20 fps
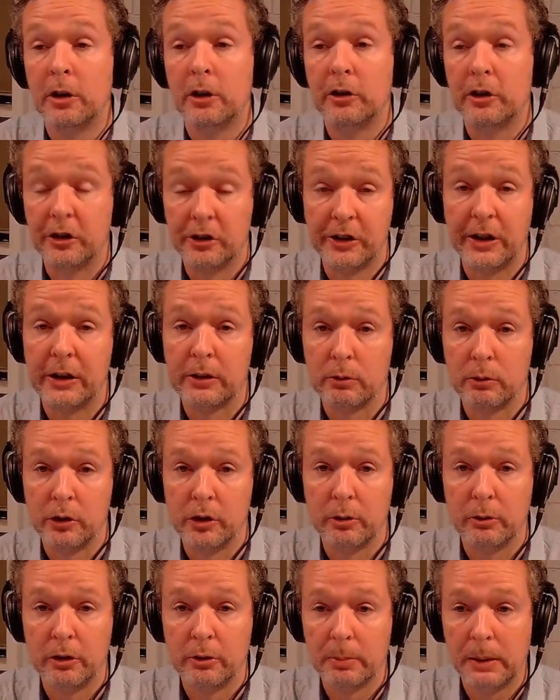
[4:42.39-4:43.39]
to settle
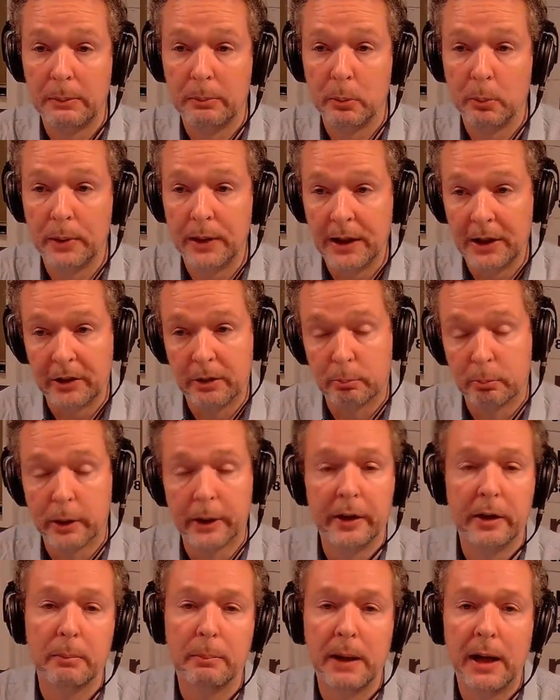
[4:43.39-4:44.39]
Jewish people in there to
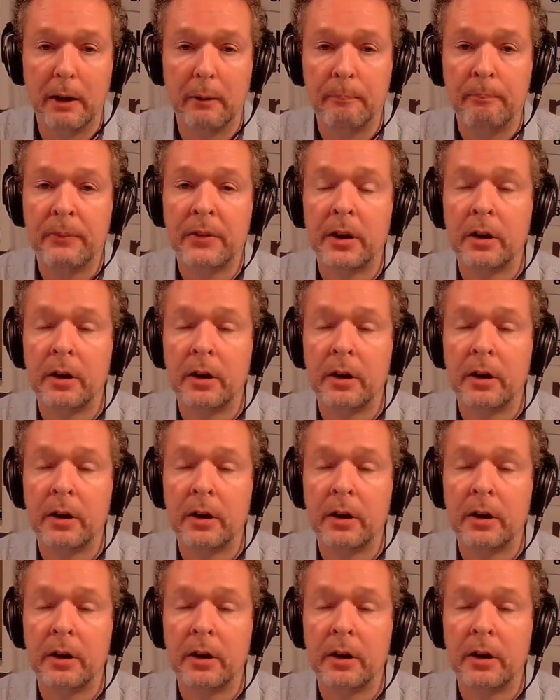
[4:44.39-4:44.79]
breed them out.